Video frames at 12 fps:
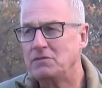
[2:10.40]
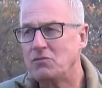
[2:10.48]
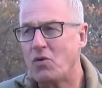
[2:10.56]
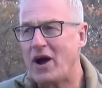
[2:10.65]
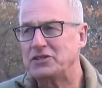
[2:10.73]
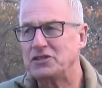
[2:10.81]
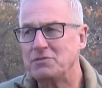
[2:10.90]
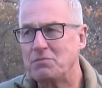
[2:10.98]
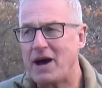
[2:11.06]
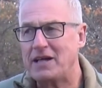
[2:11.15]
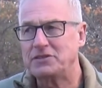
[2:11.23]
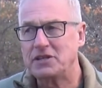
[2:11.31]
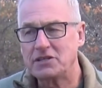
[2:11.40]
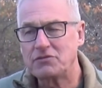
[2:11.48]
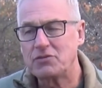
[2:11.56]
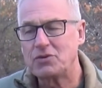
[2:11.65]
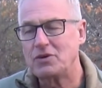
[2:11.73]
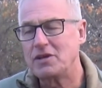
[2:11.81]
Watching politics for
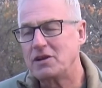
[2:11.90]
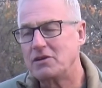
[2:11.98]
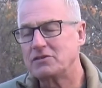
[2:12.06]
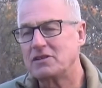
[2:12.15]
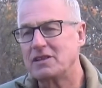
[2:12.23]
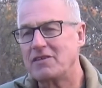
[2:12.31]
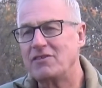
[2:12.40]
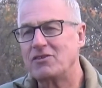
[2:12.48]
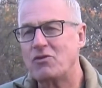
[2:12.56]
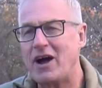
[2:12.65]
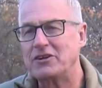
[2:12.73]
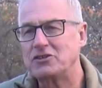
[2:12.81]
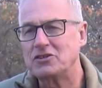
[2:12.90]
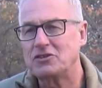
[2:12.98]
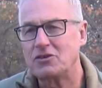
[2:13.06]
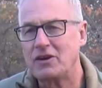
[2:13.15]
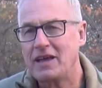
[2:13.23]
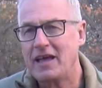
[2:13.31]
30 years and living in
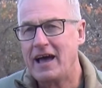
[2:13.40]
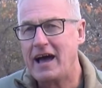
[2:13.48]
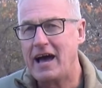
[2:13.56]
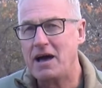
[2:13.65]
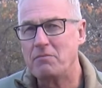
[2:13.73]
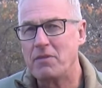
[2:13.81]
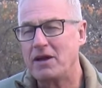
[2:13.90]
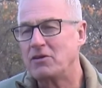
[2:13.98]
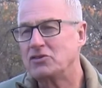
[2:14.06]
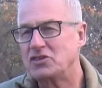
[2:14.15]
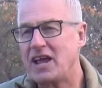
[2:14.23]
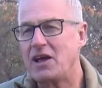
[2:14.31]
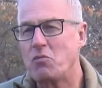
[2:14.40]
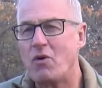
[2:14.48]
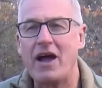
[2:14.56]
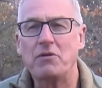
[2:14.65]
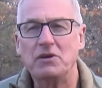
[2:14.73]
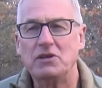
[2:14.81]
Rochester, I understand
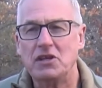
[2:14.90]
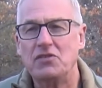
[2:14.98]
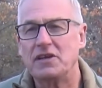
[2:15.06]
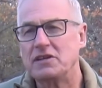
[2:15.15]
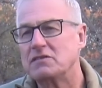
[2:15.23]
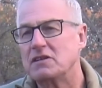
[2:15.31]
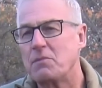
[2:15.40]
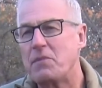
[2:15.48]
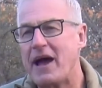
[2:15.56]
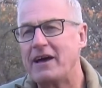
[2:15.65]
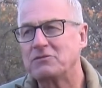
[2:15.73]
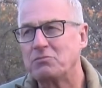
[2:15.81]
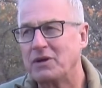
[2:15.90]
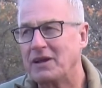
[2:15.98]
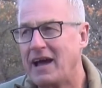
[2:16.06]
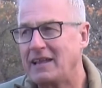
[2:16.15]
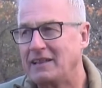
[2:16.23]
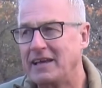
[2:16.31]
why we did things in the past, but
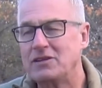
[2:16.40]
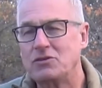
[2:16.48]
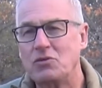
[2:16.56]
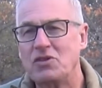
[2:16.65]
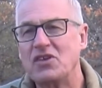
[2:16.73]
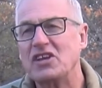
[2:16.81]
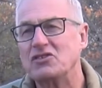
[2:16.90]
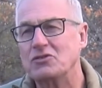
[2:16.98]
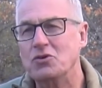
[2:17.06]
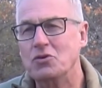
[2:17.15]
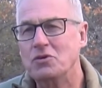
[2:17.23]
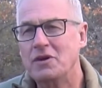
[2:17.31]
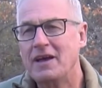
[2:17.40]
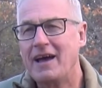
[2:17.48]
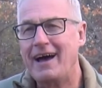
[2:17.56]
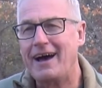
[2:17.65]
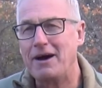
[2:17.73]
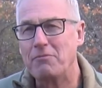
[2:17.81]
I like doing things new.
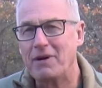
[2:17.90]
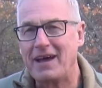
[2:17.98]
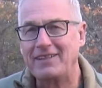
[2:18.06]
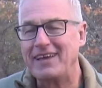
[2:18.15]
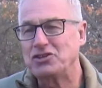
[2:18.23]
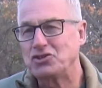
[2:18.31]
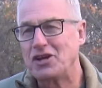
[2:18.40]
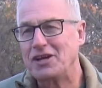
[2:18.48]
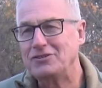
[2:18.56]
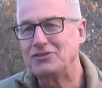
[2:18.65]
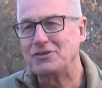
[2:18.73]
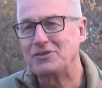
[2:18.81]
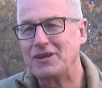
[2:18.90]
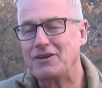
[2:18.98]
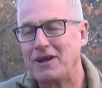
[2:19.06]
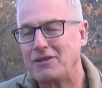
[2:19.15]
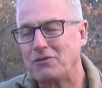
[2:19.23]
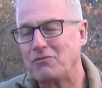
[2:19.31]
I like change, and
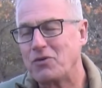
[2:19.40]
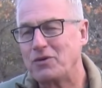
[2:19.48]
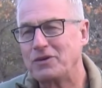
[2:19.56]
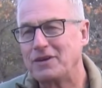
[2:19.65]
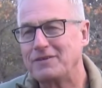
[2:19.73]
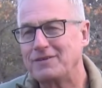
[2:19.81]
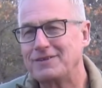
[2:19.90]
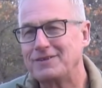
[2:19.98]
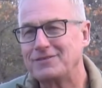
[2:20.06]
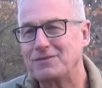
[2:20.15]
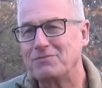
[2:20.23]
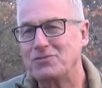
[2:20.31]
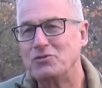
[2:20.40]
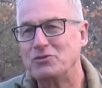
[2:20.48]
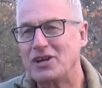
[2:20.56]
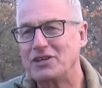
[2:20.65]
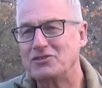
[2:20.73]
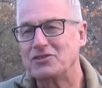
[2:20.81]
I look forward to some new
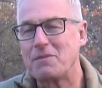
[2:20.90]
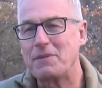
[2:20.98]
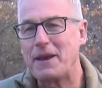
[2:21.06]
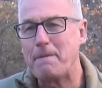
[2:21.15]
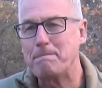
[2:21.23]
changes coming up.